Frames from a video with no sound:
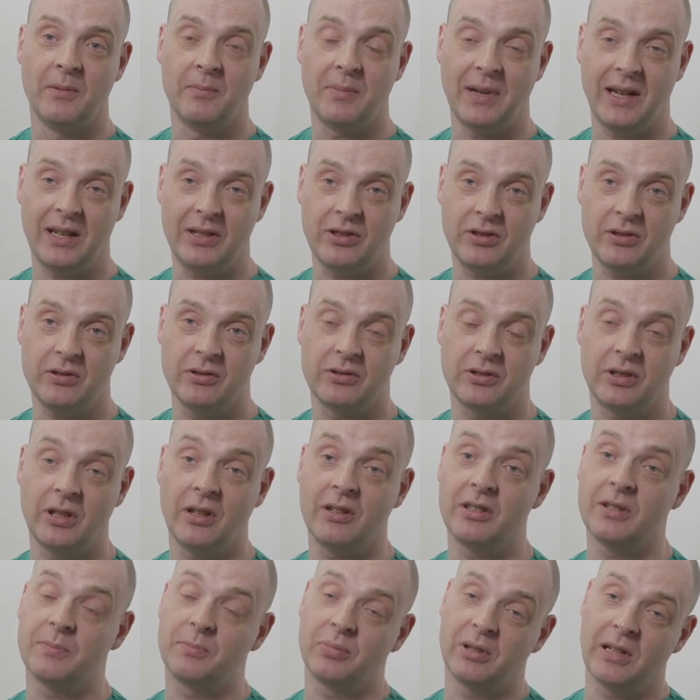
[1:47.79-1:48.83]
patients
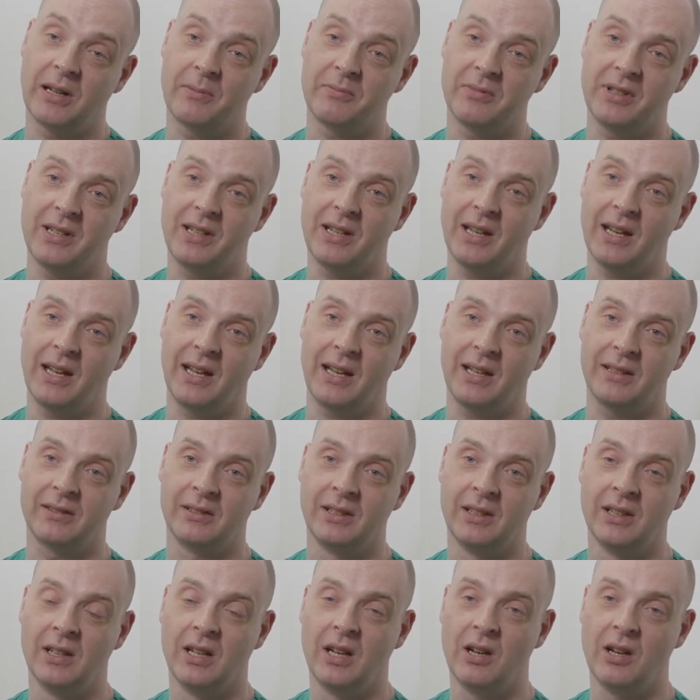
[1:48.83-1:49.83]
going to primary care,